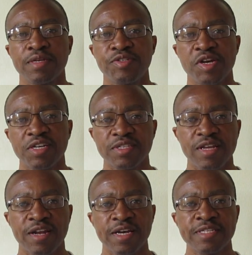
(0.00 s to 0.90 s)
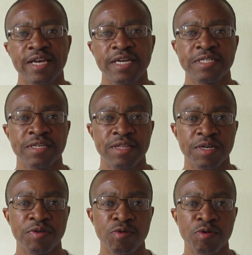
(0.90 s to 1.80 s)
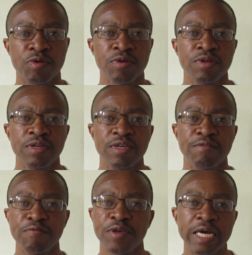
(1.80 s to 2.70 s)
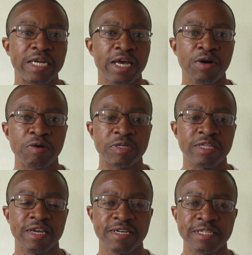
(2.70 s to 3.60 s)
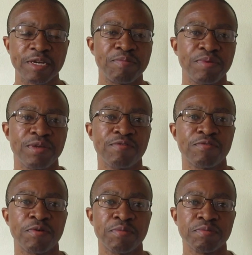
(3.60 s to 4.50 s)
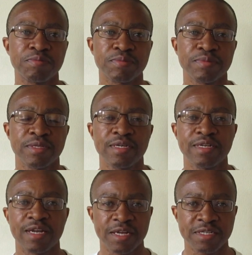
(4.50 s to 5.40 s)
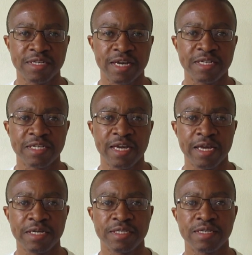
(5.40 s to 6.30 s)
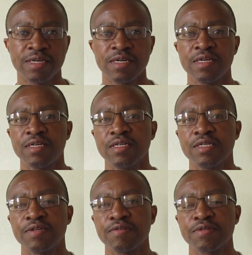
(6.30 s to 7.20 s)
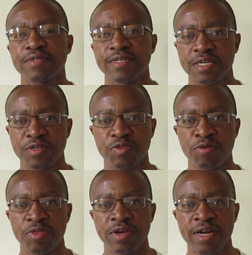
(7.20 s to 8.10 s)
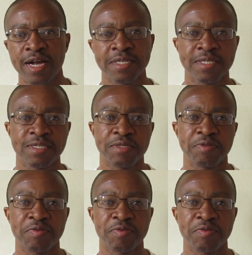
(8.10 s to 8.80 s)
charts that are cited that look, if you had held the S&P from 1998, set through the crisis in